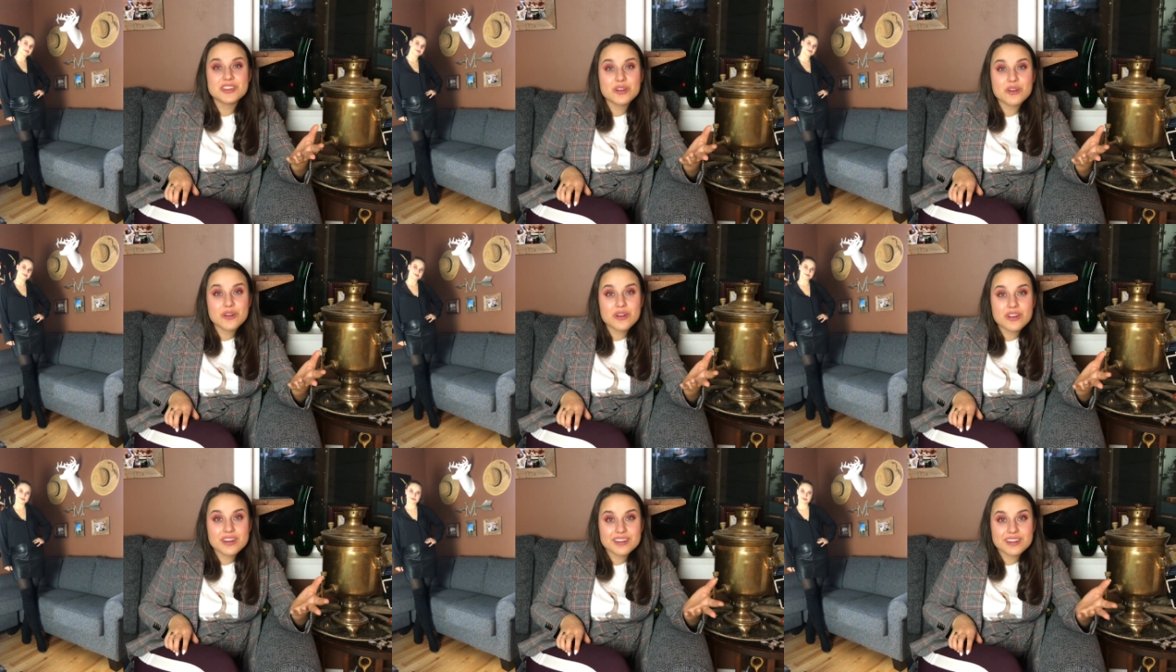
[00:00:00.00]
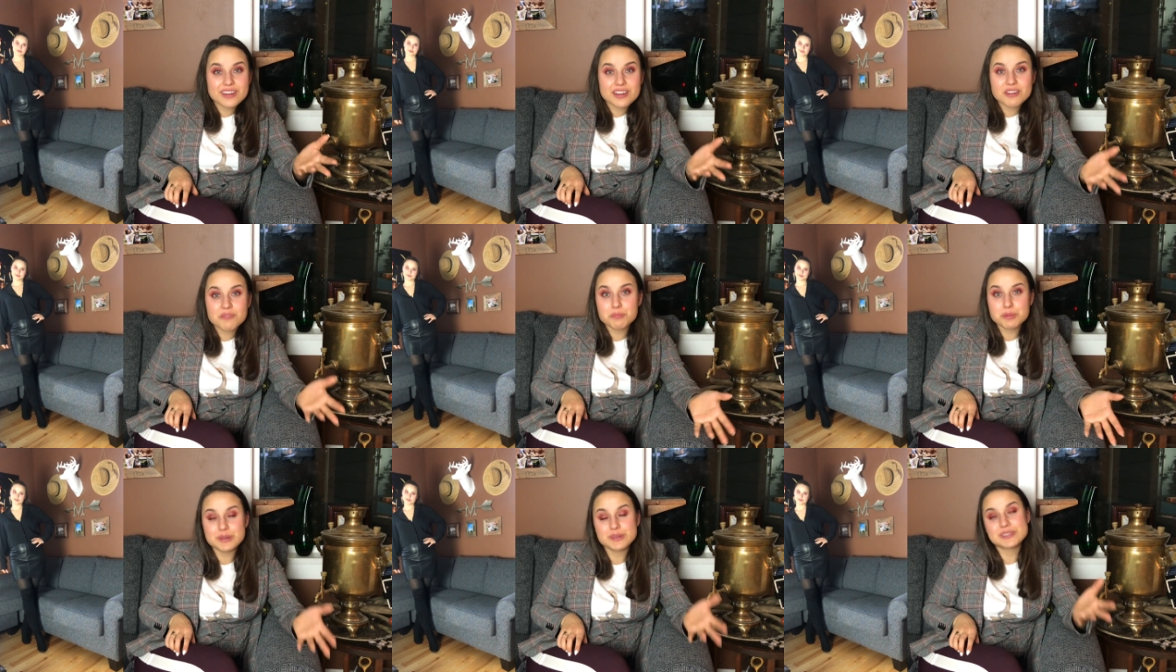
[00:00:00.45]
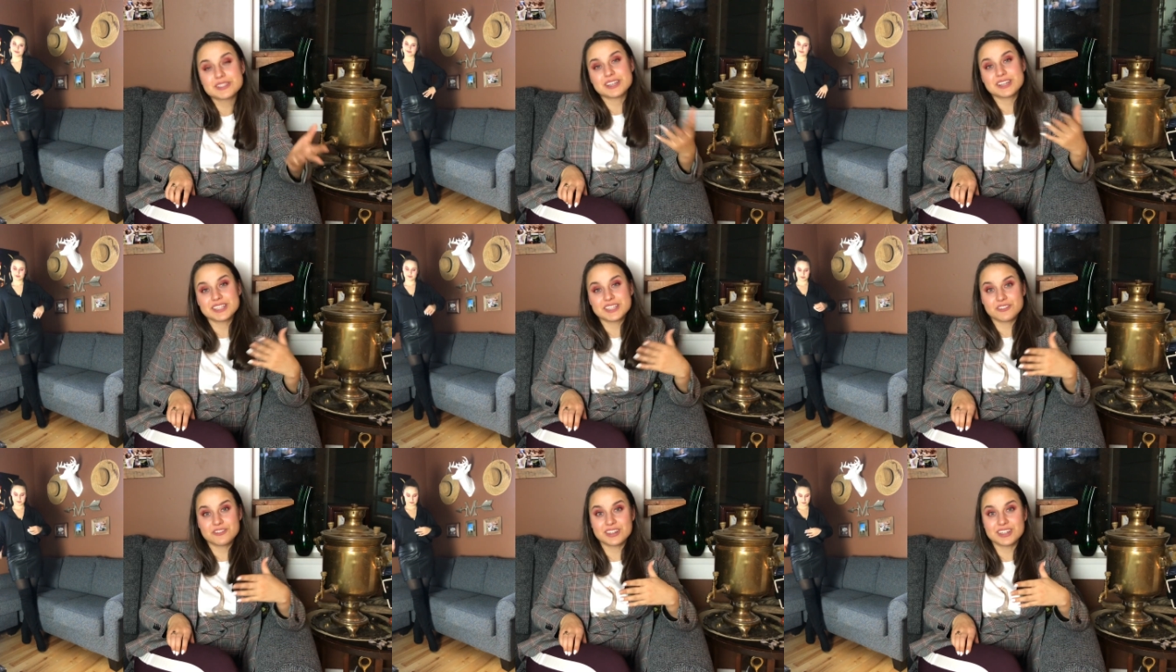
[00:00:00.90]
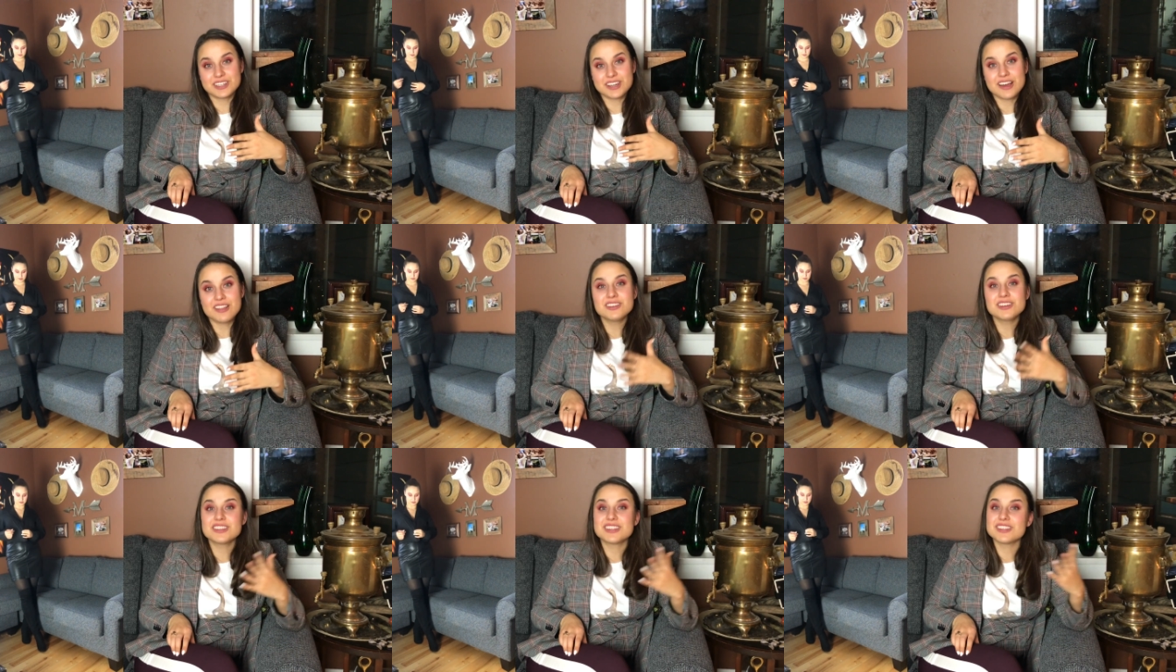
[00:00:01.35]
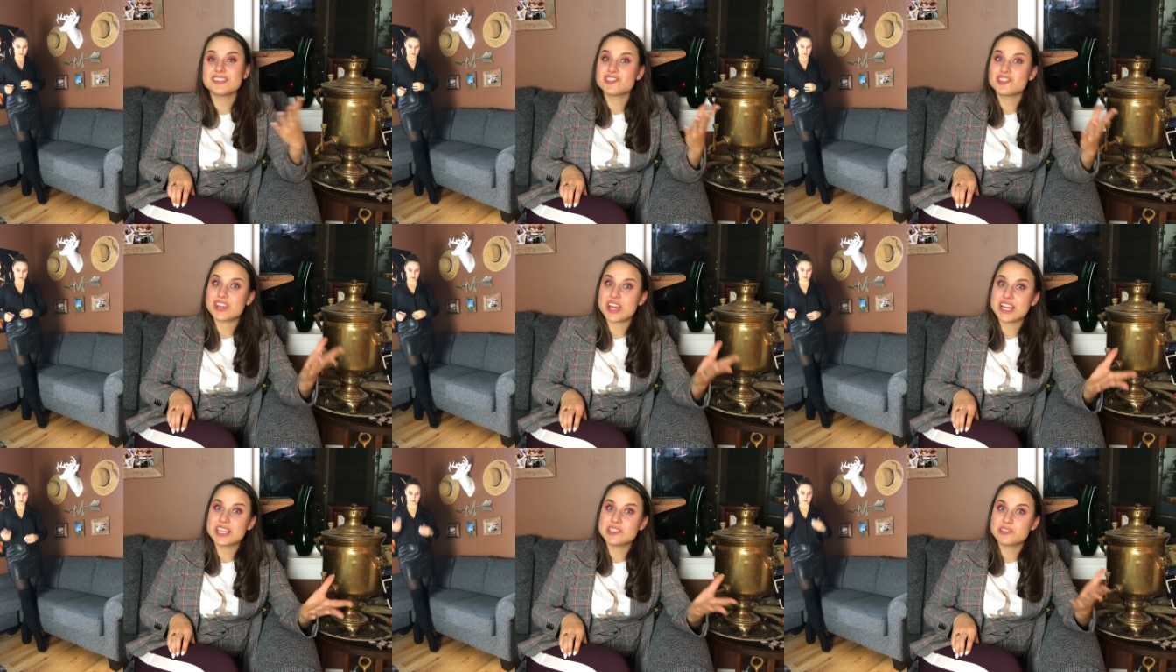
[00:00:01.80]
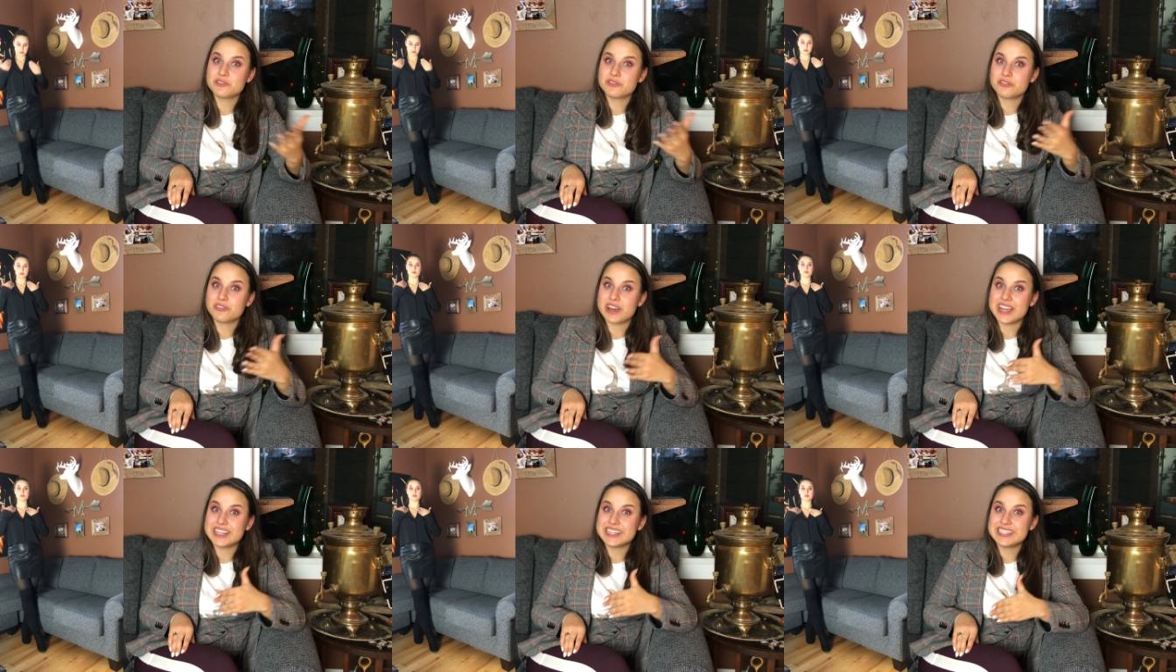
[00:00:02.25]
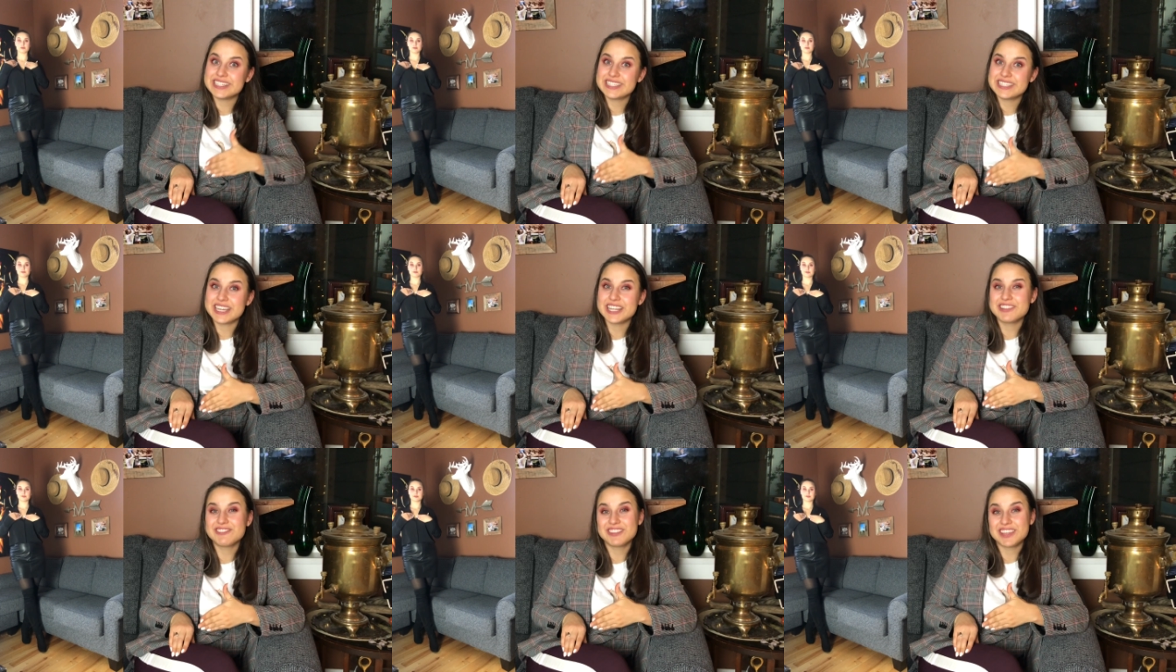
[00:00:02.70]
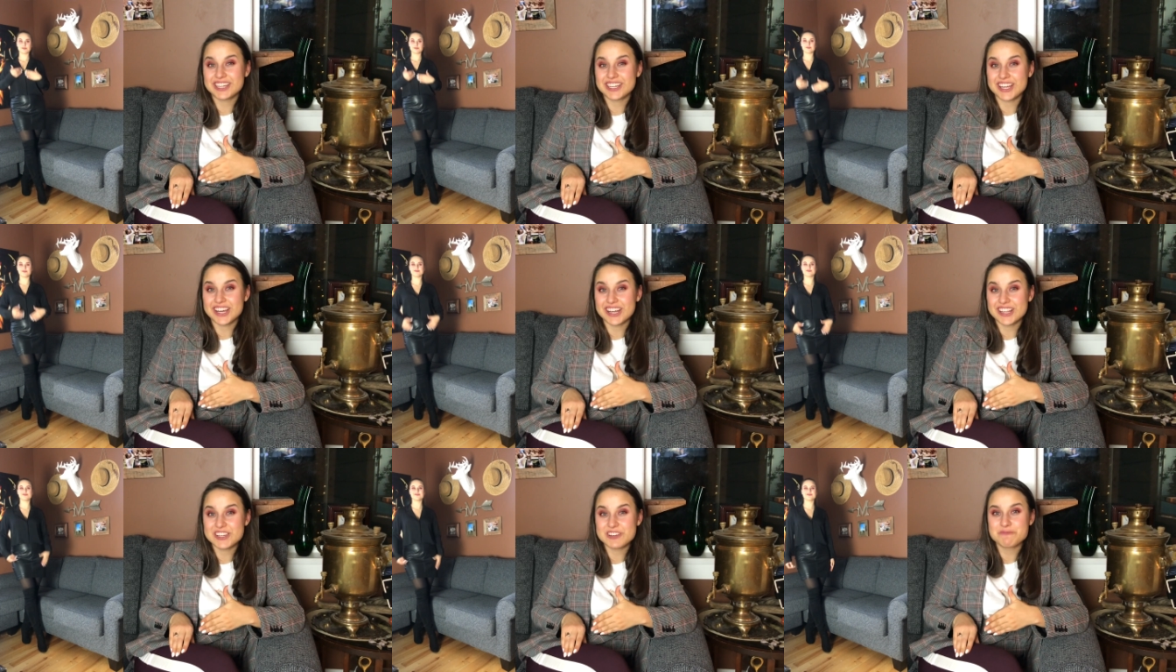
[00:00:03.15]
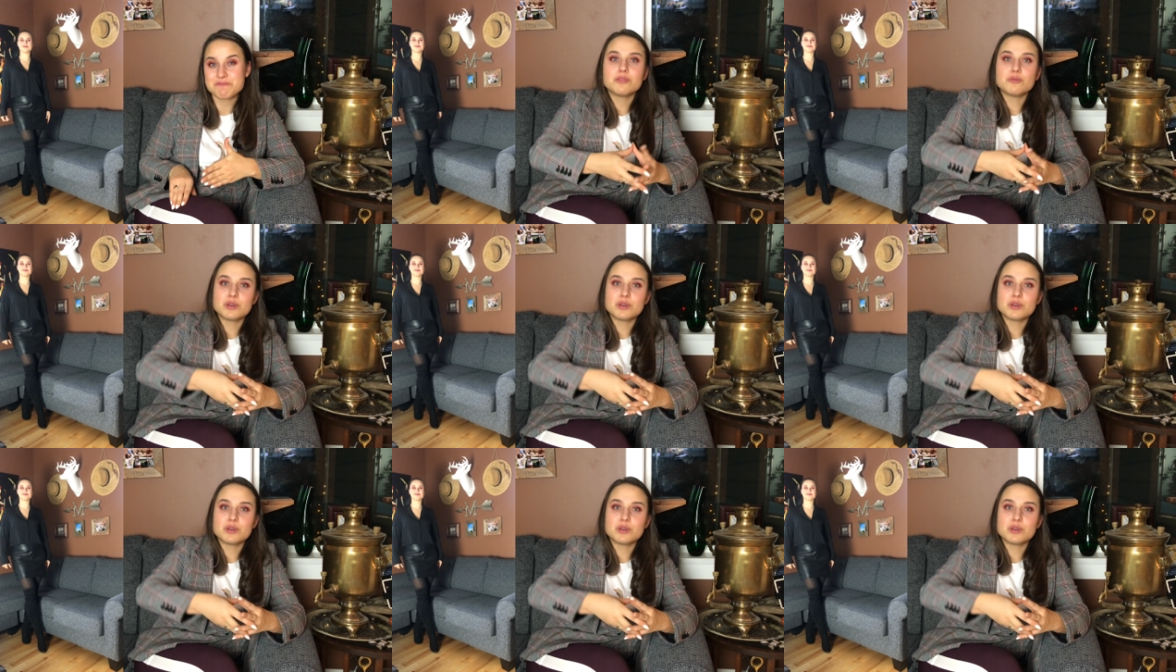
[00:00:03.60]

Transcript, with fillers: your boots are a different color, then try to find a tight of that color.